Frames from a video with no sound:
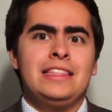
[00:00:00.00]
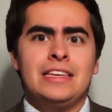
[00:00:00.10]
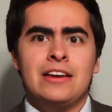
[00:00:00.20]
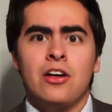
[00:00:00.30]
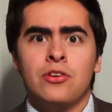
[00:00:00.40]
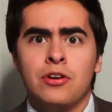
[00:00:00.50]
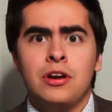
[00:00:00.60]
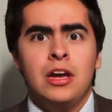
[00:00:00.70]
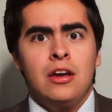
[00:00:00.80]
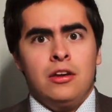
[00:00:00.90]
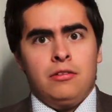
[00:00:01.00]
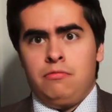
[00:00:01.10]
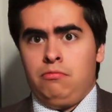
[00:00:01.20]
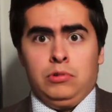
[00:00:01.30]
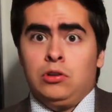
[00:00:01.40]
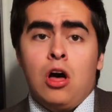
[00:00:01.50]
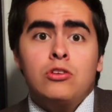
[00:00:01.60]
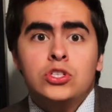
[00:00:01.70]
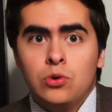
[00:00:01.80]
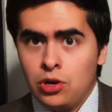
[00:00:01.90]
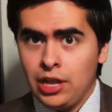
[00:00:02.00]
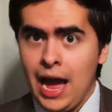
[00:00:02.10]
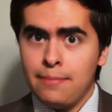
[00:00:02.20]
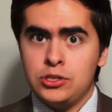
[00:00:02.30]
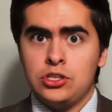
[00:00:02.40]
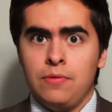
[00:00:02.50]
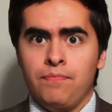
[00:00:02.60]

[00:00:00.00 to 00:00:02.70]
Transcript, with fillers: the other will also collapse.